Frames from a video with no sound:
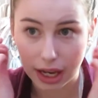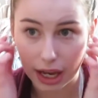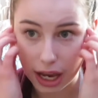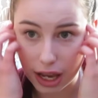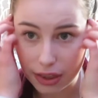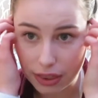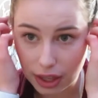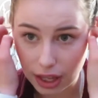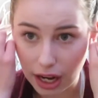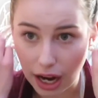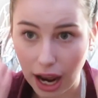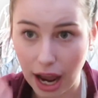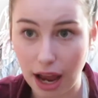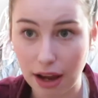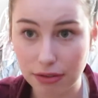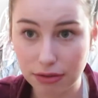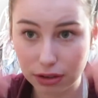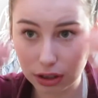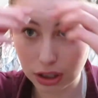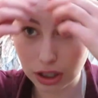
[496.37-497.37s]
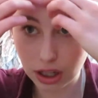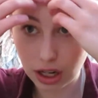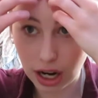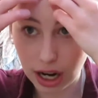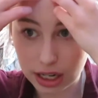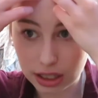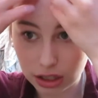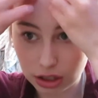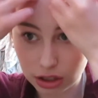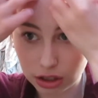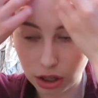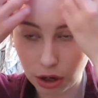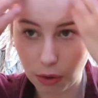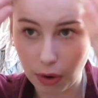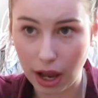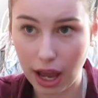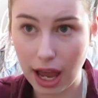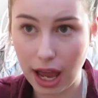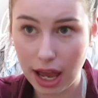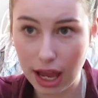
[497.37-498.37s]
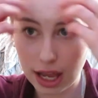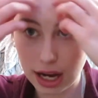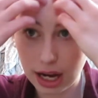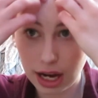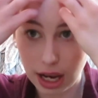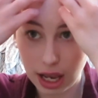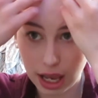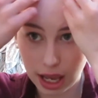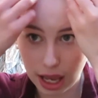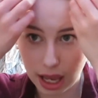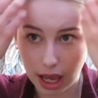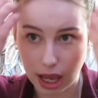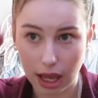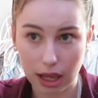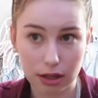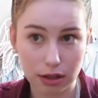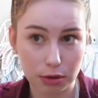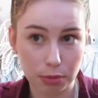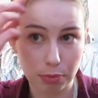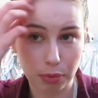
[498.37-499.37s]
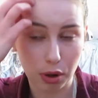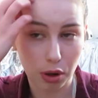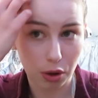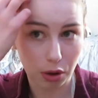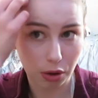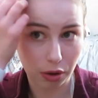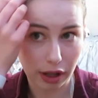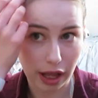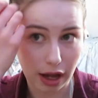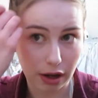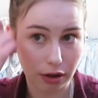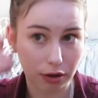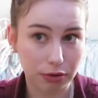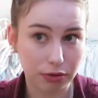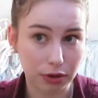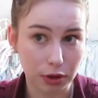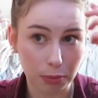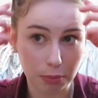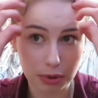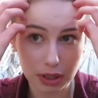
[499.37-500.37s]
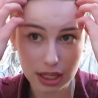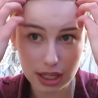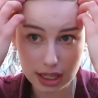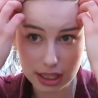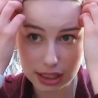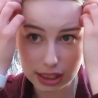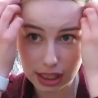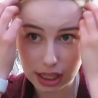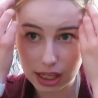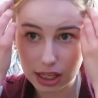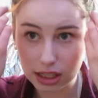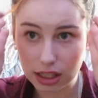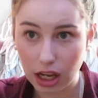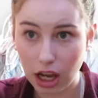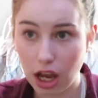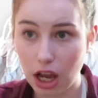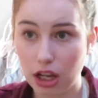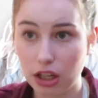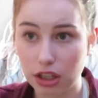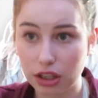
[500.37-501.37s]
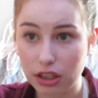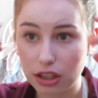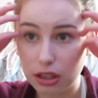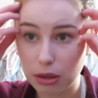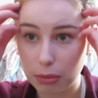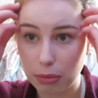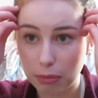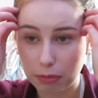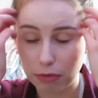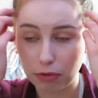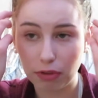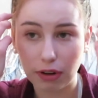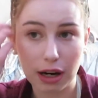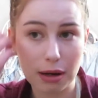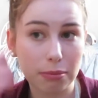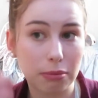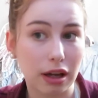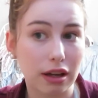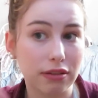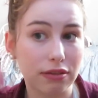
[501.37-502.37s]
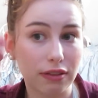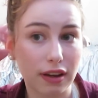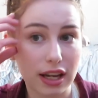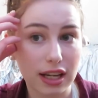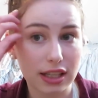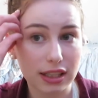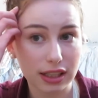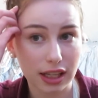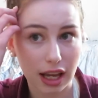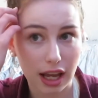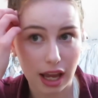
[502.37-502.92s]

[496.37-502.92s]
and then after I just go ahead and pull out a few pieces just to frame my face